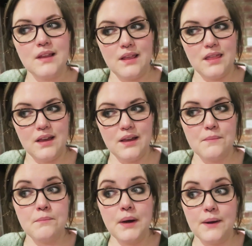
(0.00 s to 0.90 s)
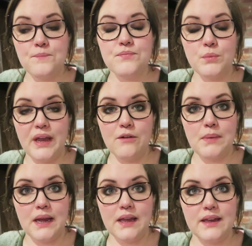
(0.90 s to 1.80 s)
I think. But we have
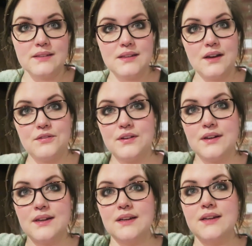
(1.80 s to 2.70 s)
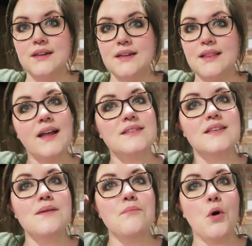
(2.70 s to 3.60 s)
pancake stuff. That's
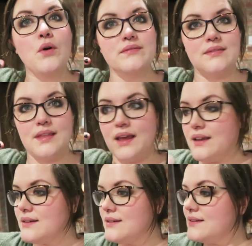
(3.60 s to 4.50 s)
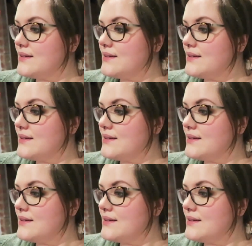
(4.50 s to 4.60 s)
the important thing.